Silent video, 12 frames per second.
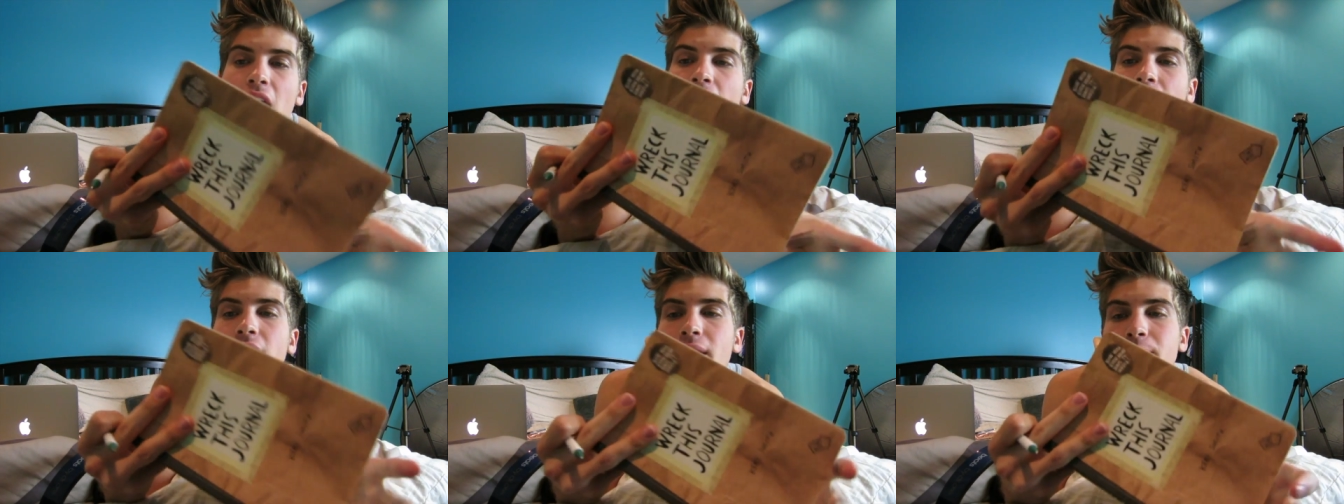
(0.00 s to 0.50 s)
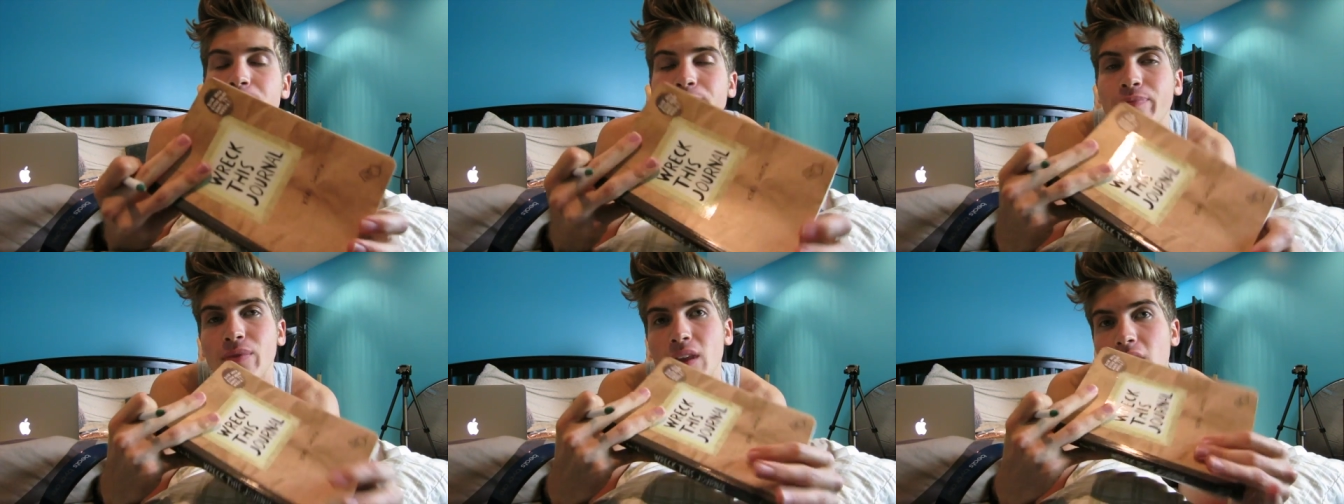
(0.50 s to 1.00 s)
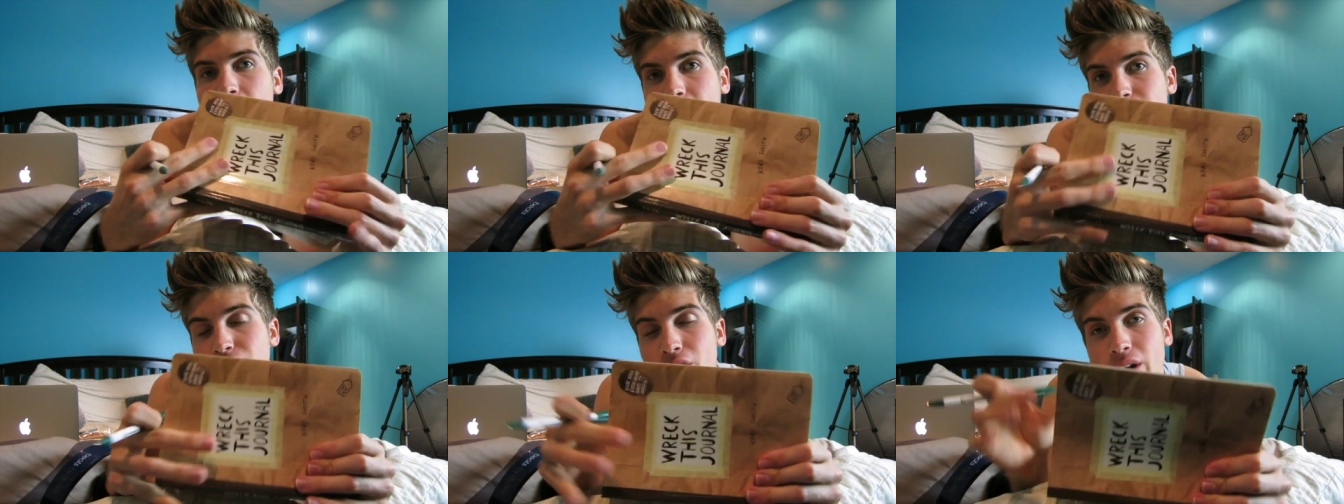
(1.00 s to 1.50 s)
Um,
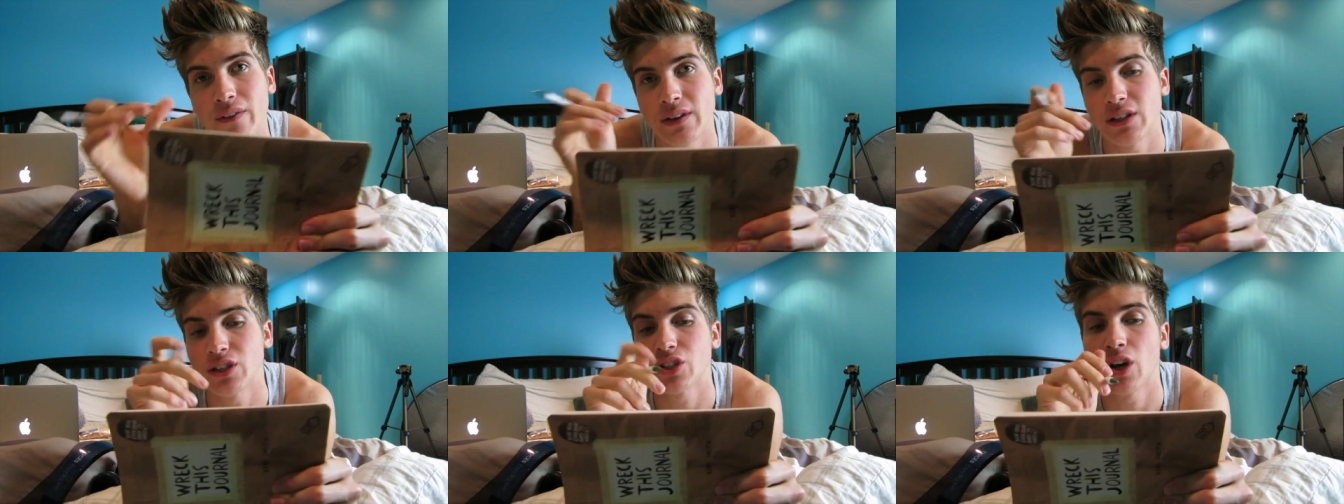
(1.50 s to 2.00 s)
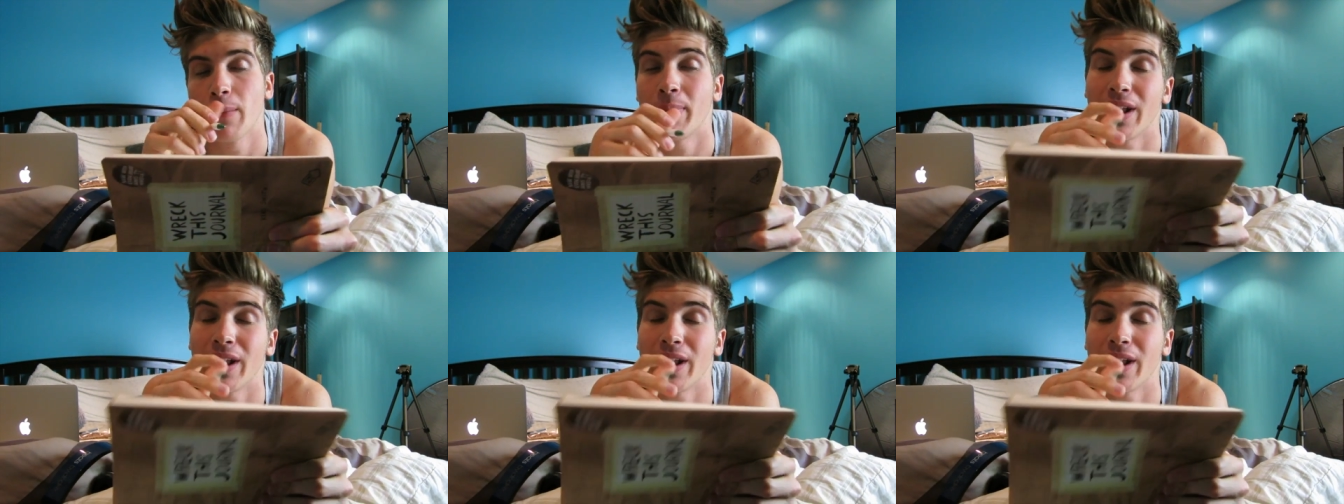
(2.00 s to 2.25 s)
sorry if it didn't show up,